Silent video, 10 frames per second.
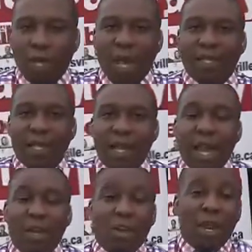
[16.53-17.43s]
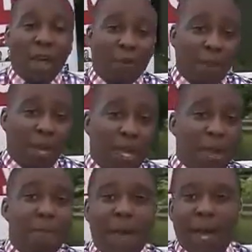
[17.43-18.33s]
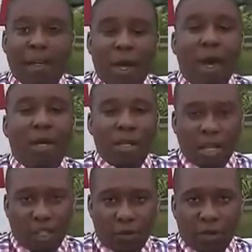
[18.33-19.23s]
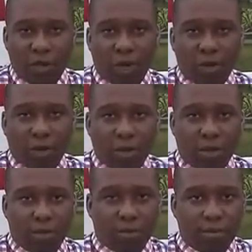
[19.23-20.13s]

yet, and it could have a big impact on election results.